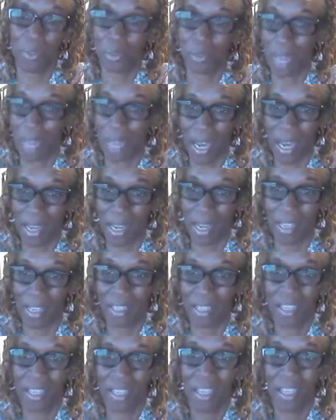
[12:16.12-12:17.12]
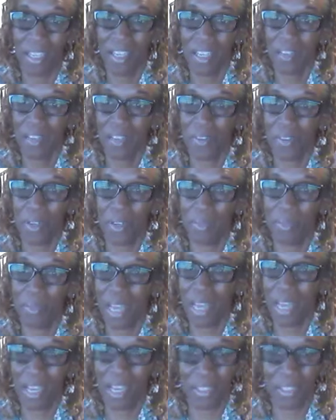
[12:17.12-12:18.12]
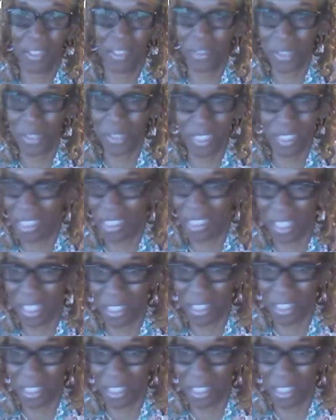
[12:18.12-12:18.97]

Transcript: who die from diagnoses that